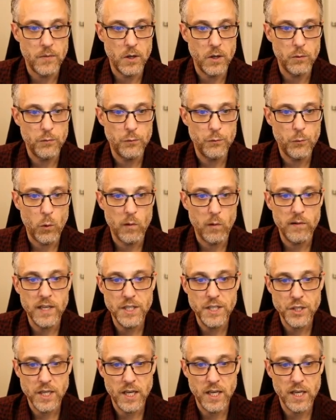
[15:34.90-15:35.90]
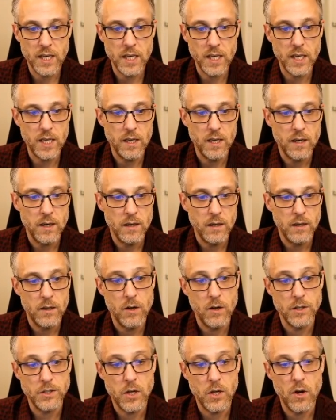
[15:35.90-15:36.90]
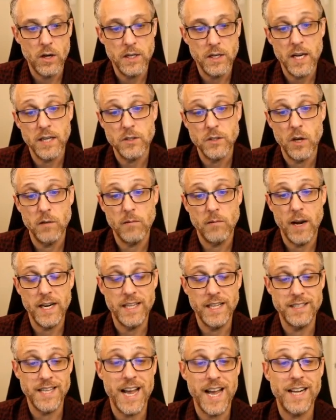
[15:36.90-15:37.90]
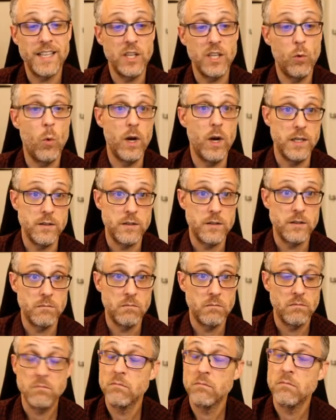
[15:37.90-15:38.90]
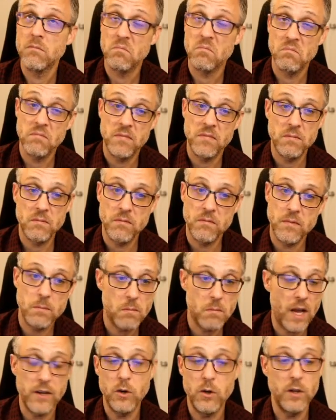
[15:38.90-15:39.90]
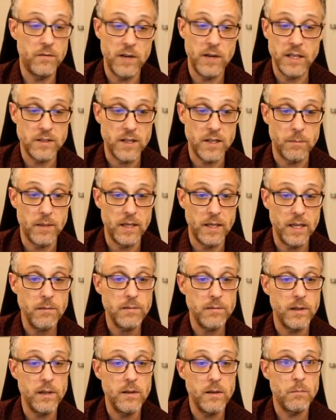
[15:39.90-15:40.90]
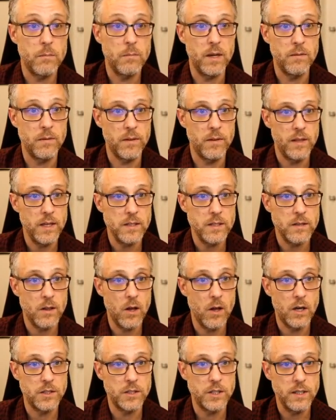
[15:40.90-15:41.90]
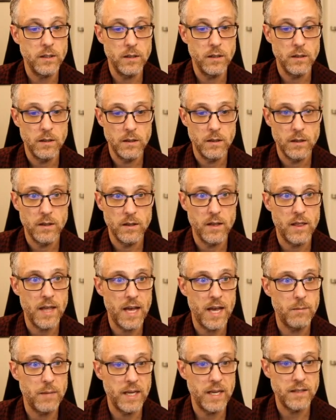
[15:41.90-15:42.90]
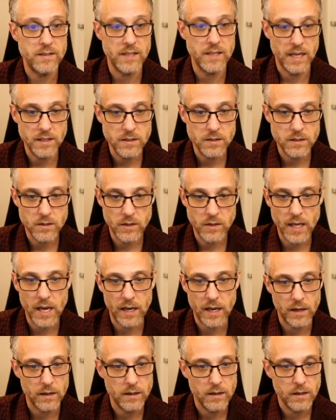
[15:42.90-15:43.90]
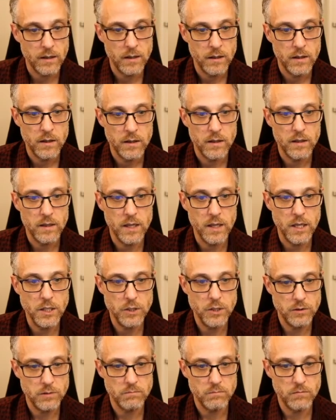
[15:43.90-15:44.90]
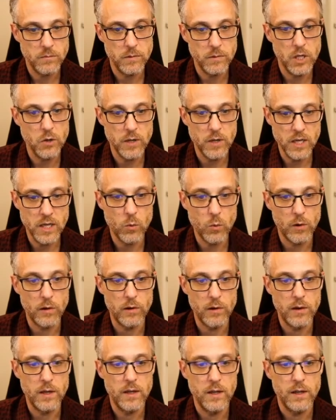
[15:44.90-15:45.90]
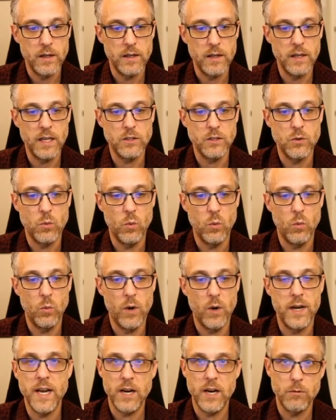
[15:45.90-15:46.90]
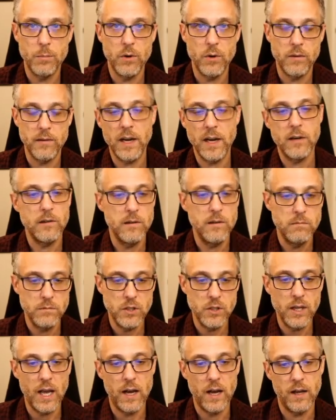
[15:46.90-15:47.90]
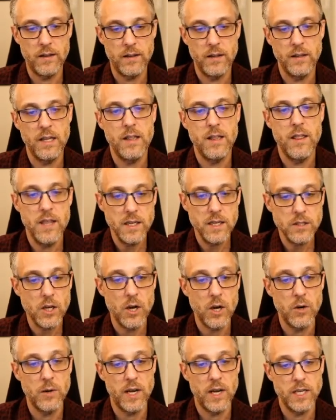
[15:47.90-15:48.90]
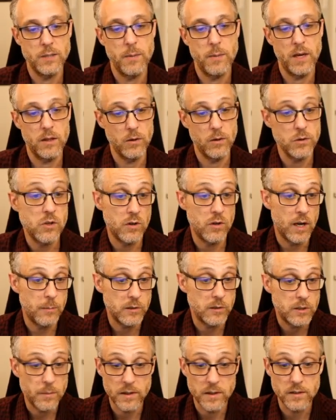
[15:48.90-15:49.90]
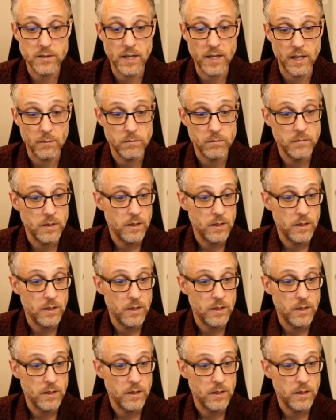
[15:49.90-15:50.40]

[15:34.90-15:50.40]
for each key calls context.write exactly once. I could have done something different, but for this logic, that makes sense. So yeah, each unique word gets one output record. So yeah, in this code, I expect those two numbers to be the same.